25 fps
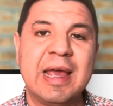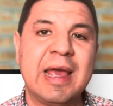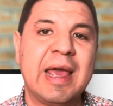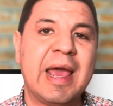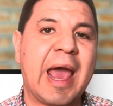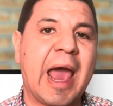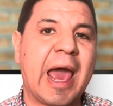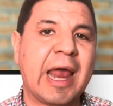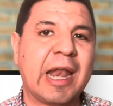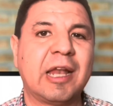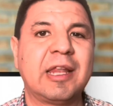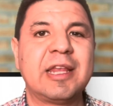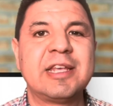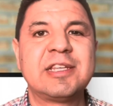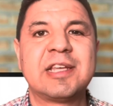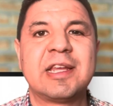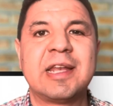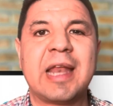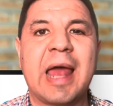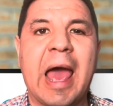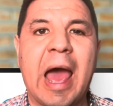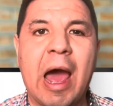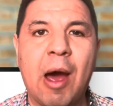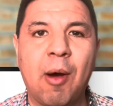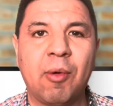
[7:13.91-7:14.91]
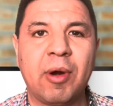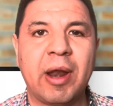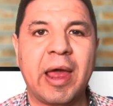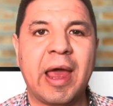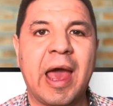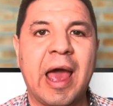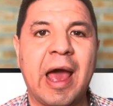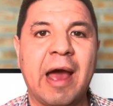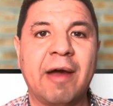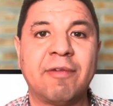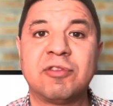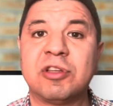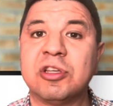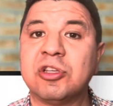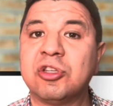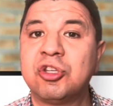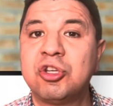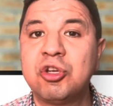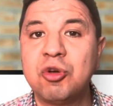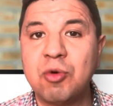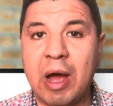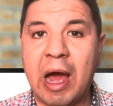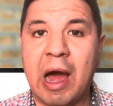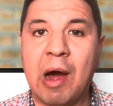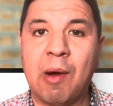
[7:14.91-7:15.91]
and at least an hour and a half to 2
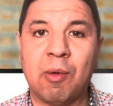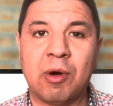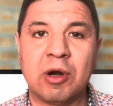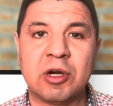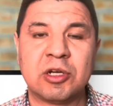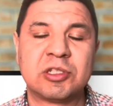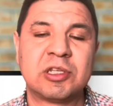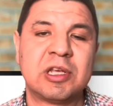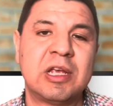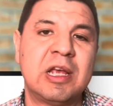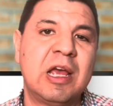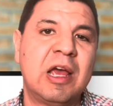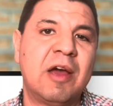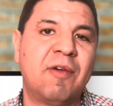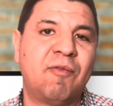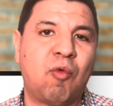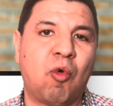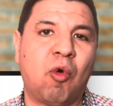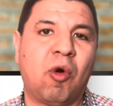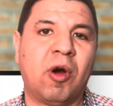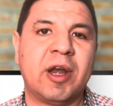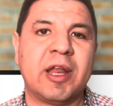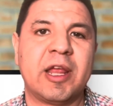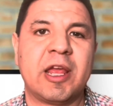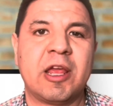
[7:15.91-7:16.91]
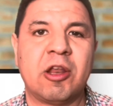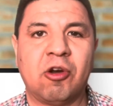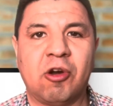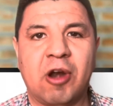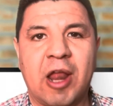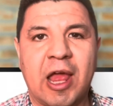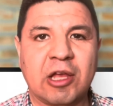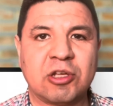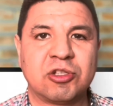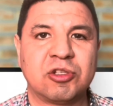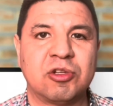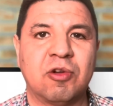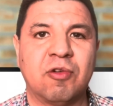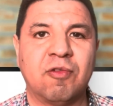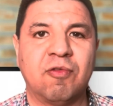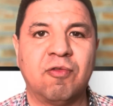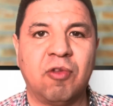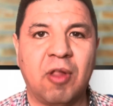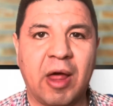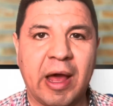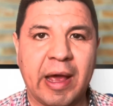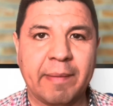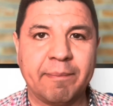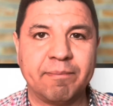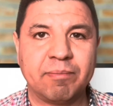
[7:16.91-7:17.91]
hours for an international
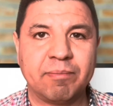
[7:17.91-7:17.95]
flight.